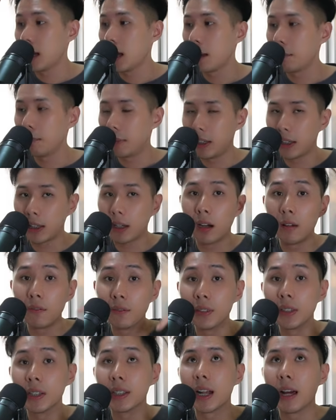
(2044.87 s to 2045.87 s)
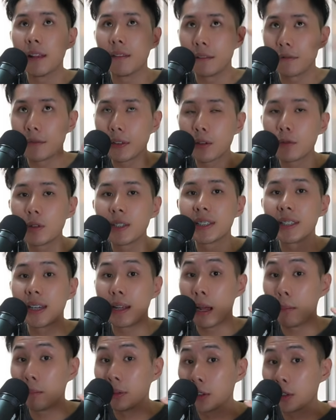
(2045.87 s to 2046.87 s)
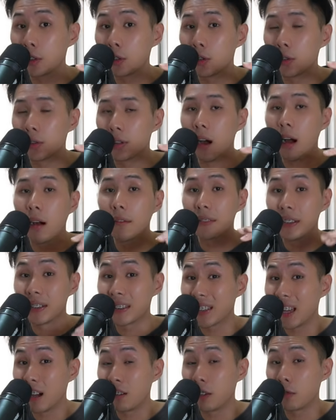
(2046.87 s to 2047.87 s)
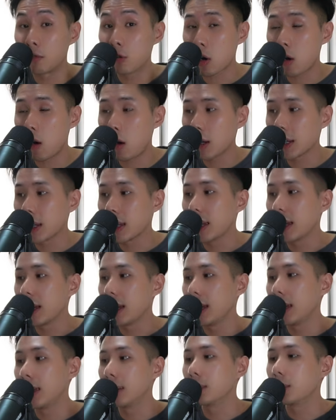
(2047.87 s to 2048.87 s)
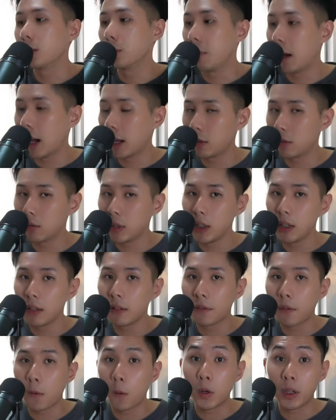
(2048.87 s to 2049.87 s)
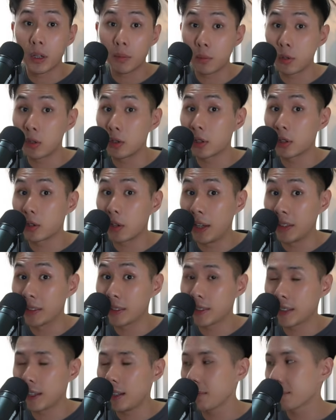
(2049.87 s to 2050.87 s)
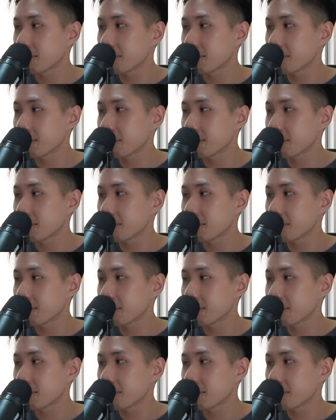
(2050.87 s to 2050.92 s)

meaning convert the frequency and amplitude of the sound it record into binary for the computer to understand.